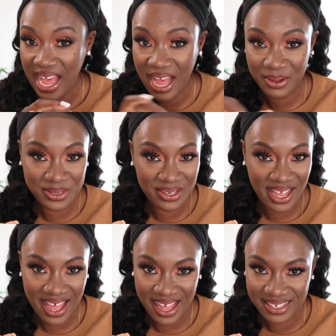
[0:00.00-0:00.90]
I was not
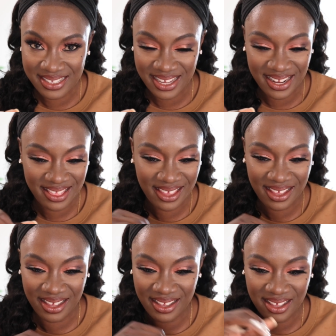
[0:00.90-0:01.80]
asked
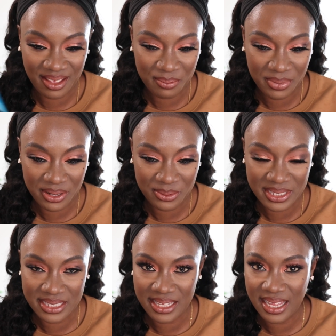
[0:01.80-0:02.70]
anything, but it was
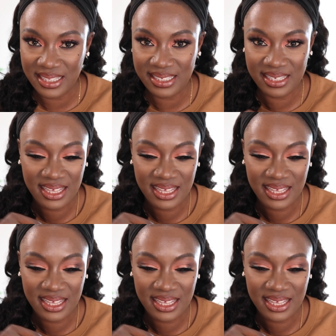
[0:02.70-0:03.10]
sent,